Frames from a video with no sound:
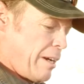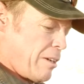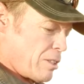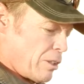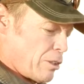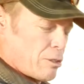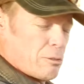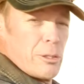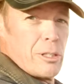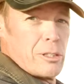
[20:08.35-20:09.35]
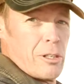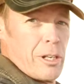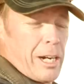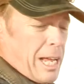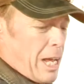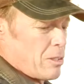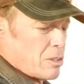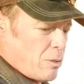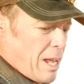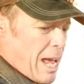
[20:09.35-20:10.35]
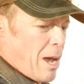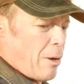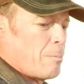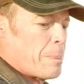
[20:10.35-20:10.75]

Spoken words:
there's a little screw you turn in and out. So now